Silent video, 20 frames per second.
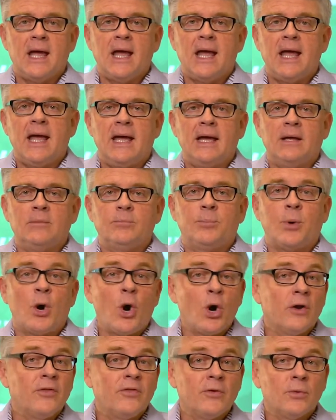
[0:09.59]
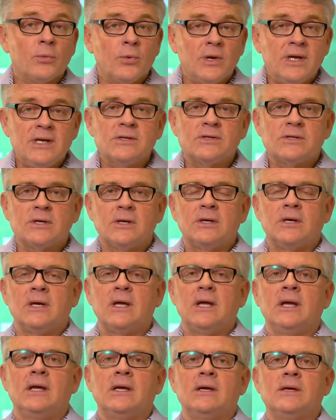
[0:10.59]
And part of the reason
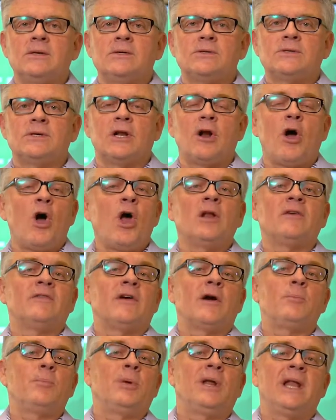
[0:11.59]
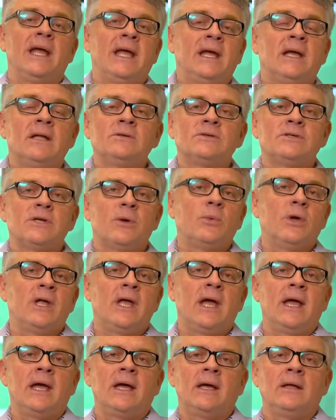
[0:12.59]
is that all of our plans that we
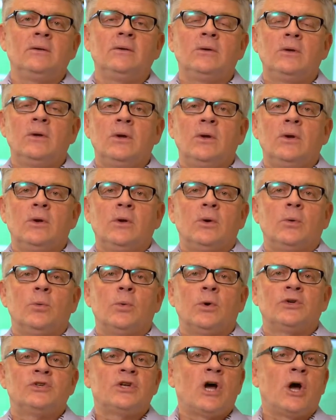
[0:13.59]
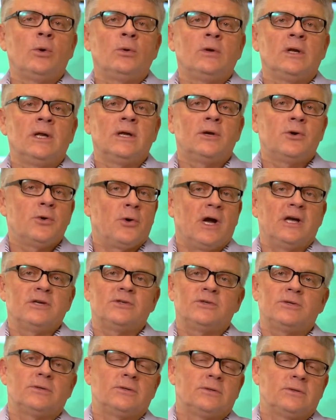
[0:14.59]
had were totally
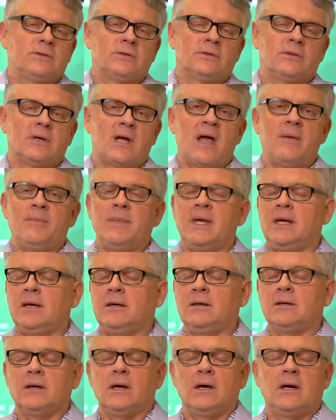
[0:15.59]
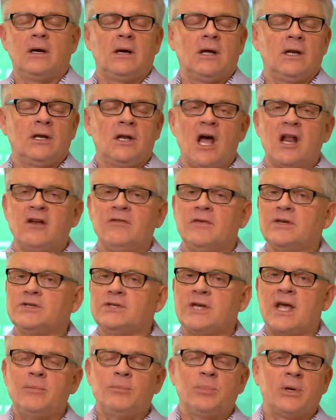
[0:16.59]
crushed. I mean, a lot of
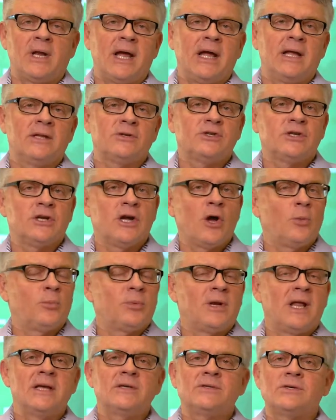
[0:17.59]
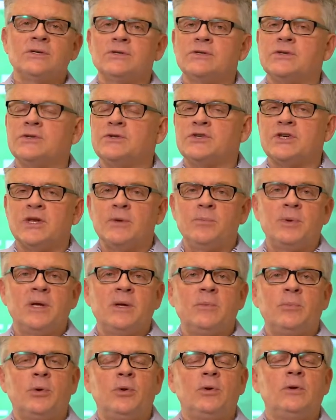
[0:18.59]
us had plans to go places and see
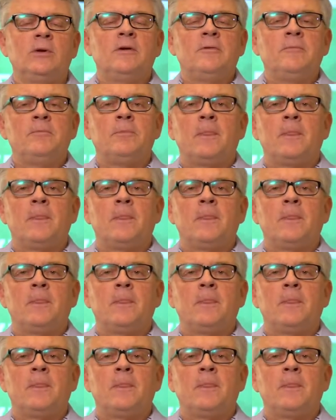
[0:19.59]
people.